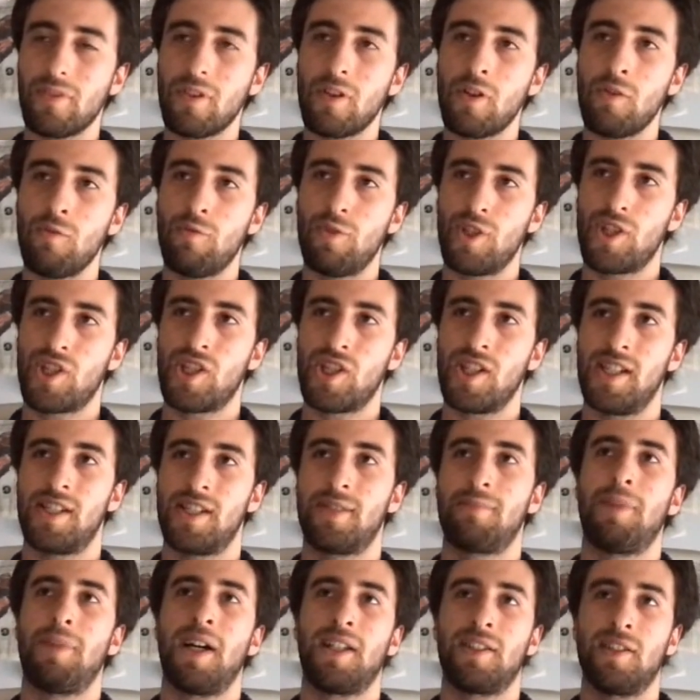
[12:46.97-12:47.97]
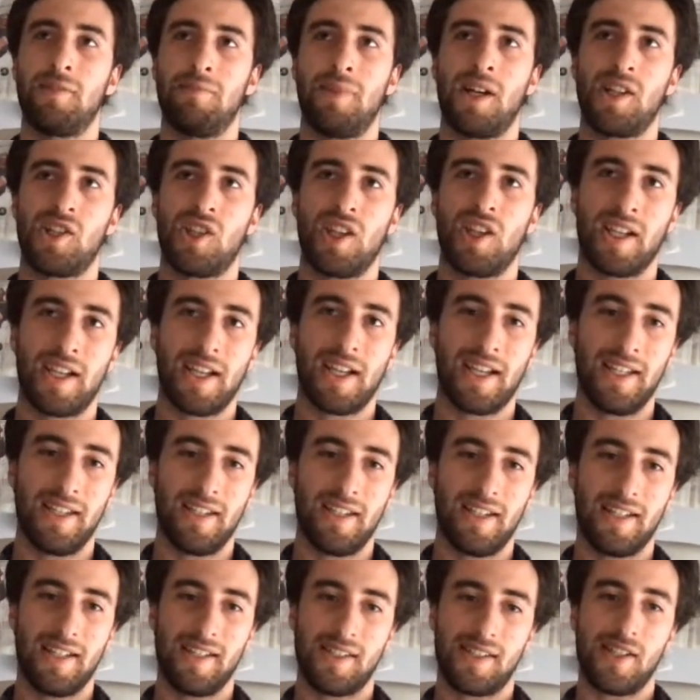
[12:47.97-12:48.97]
which is pattern matching in
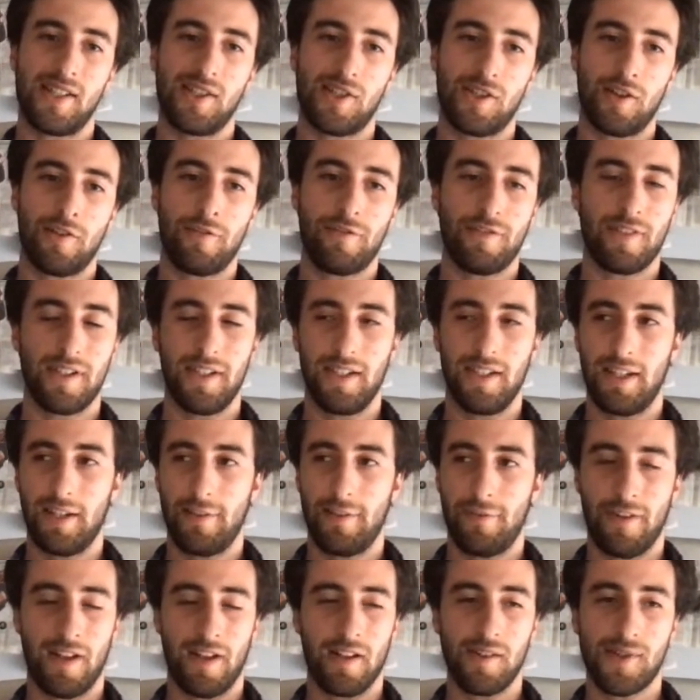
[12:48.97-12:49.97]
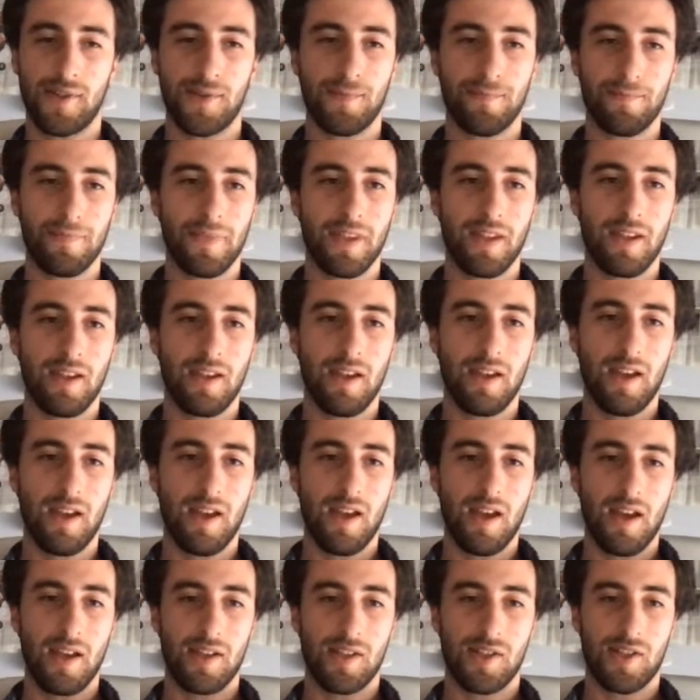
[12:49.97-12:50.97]
instance of, in if-else.
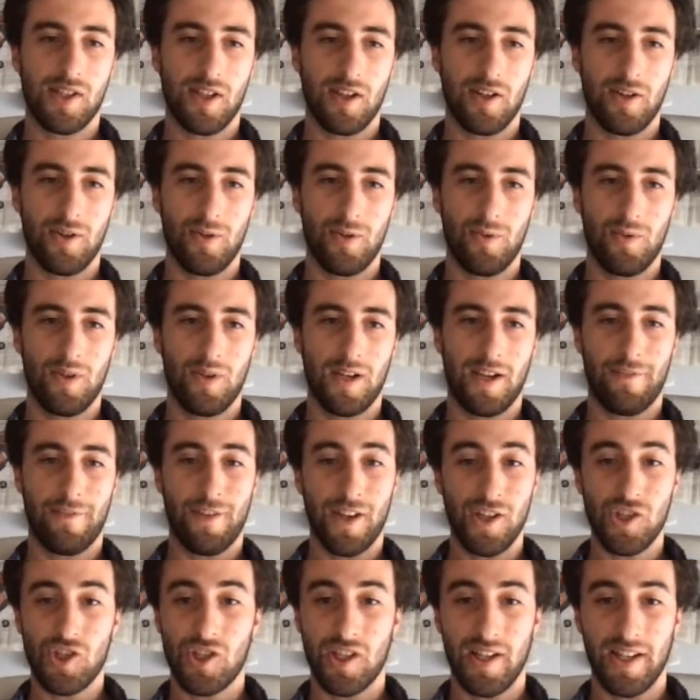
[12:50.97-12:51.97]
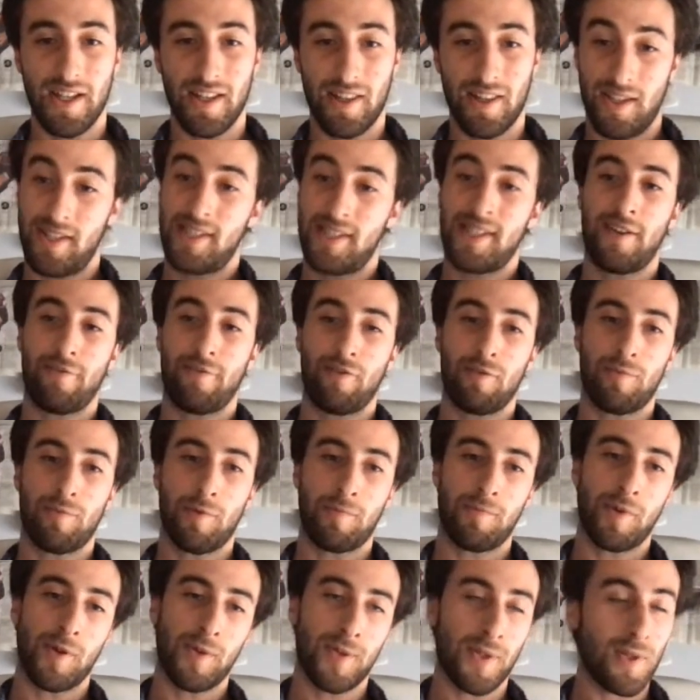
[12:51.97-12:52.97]
So eventually, there's several
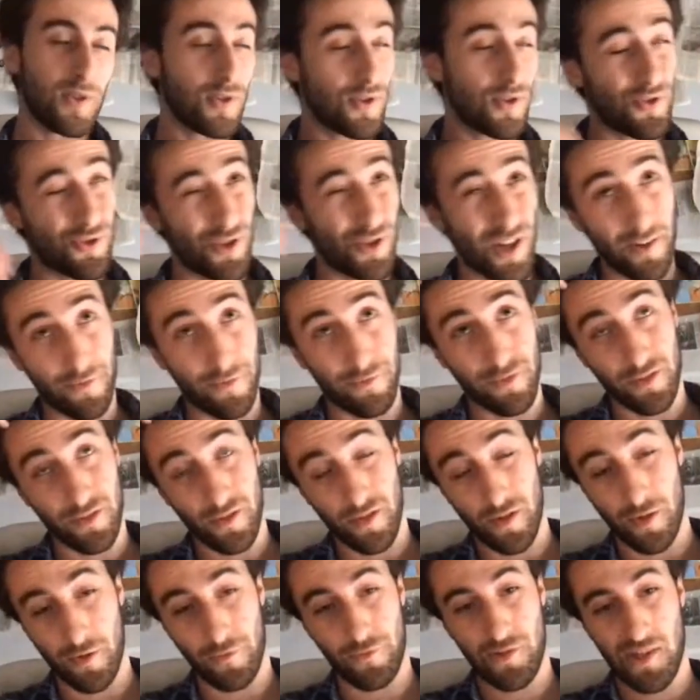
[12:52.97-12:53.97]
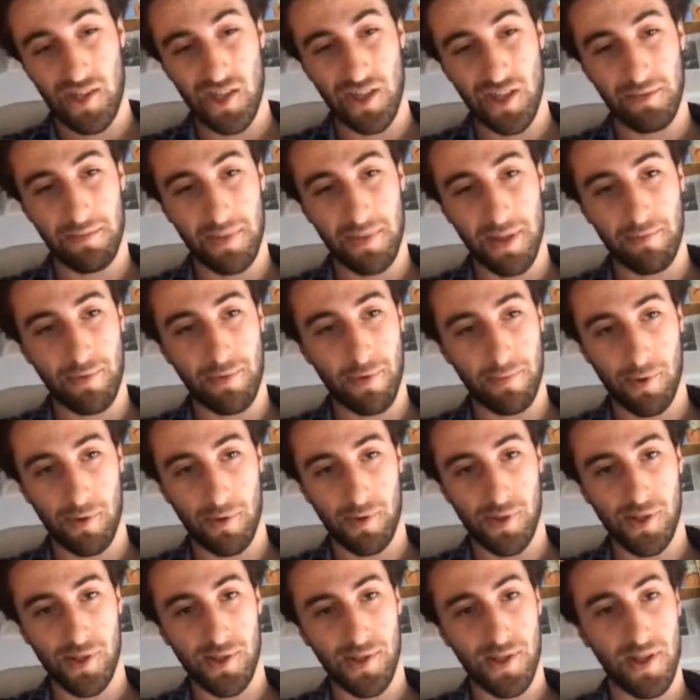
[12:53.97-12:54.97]
proposals, draft of GEP
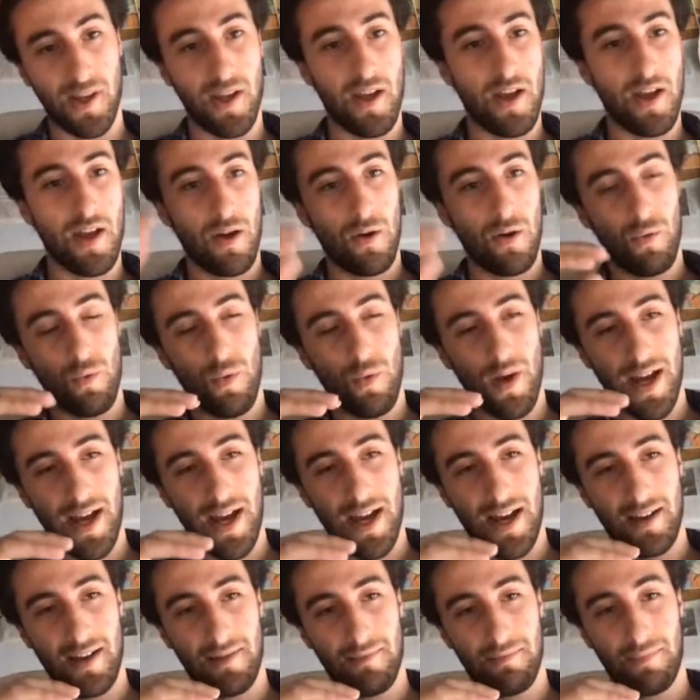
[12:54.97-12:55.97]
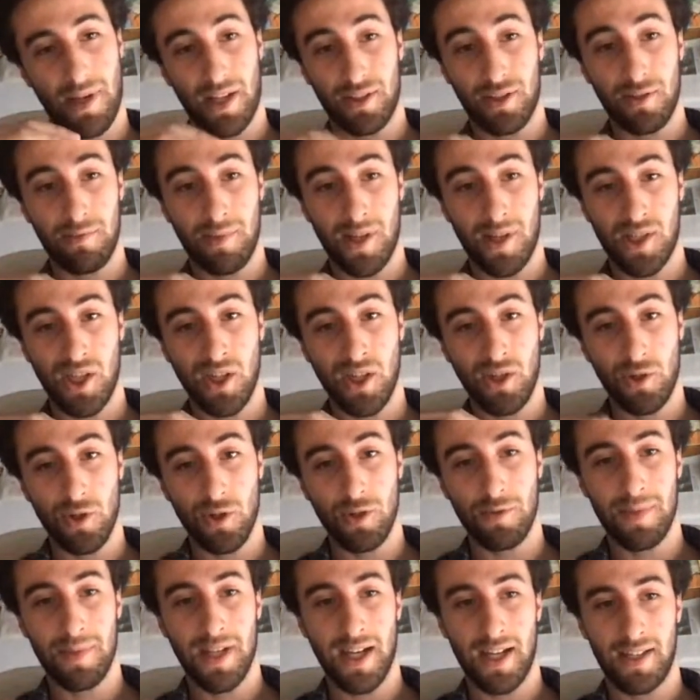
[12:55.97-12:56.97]
proposals, where pattern matching
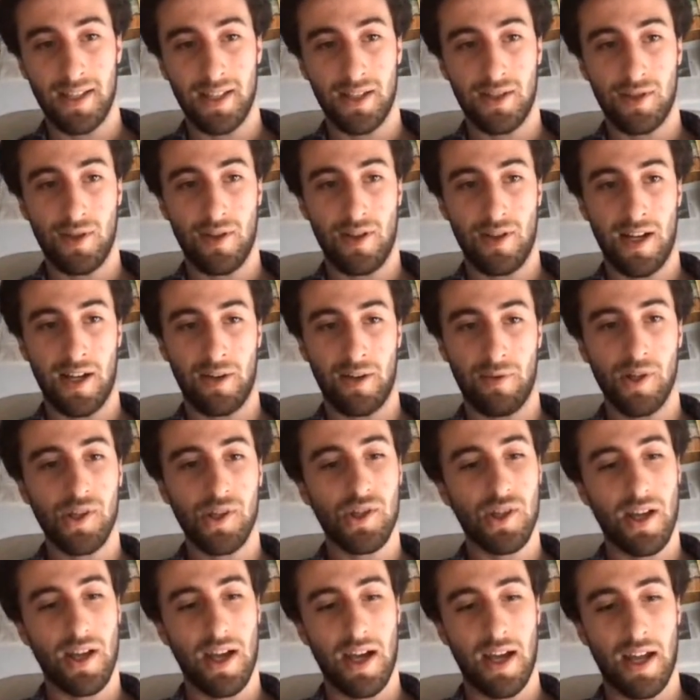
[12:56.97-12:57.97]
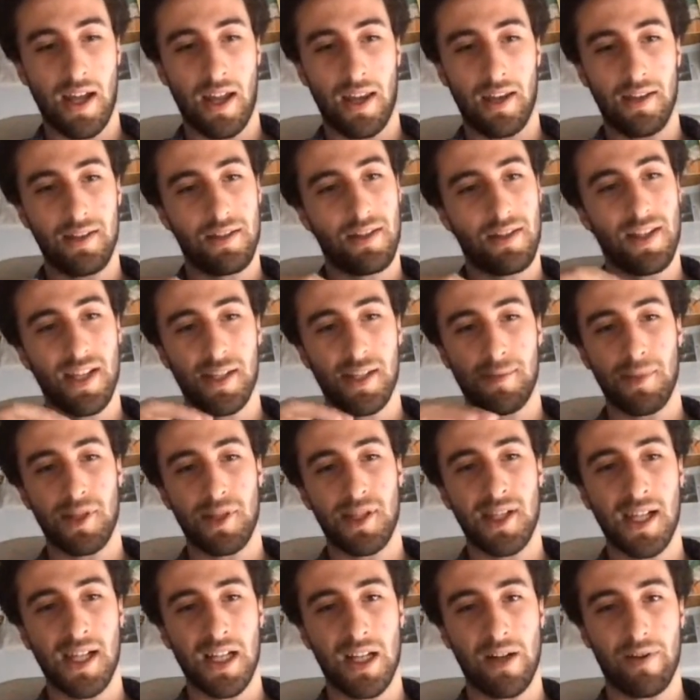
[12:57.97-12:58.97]
could be added to the language. And this
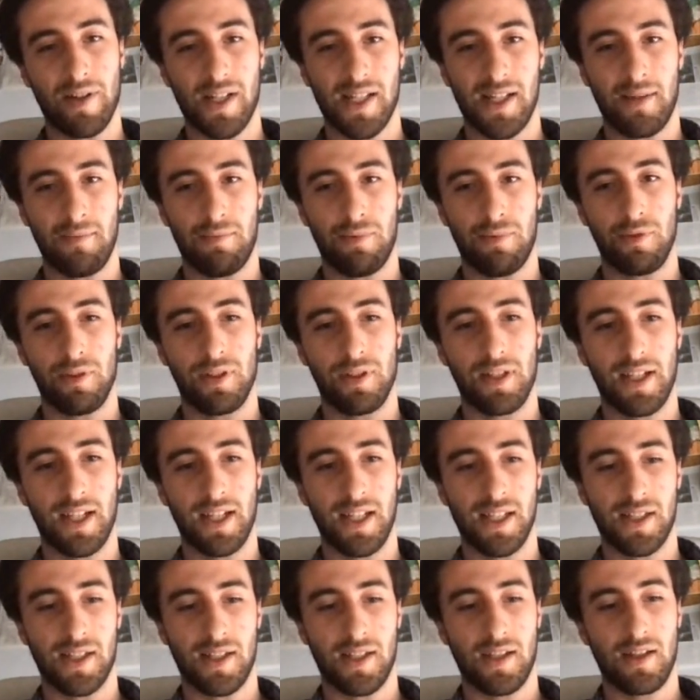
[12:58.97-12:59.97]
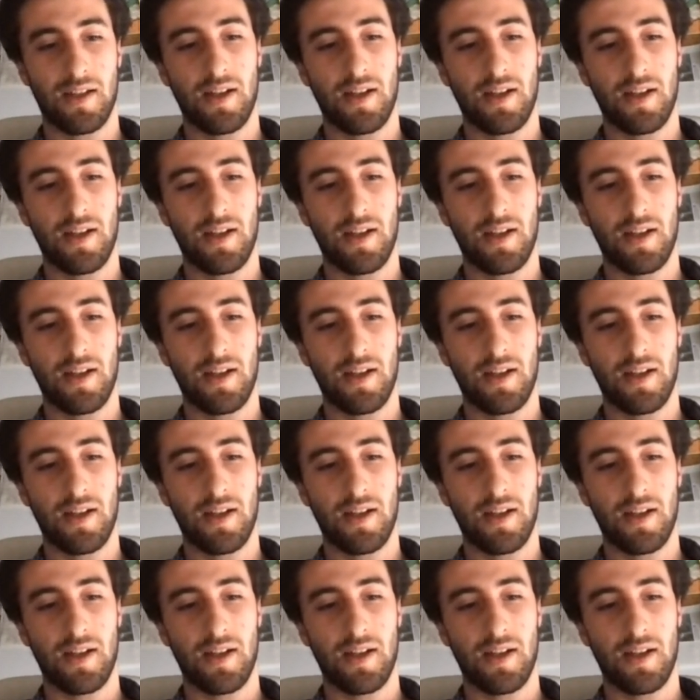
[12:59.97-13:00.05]
particular example is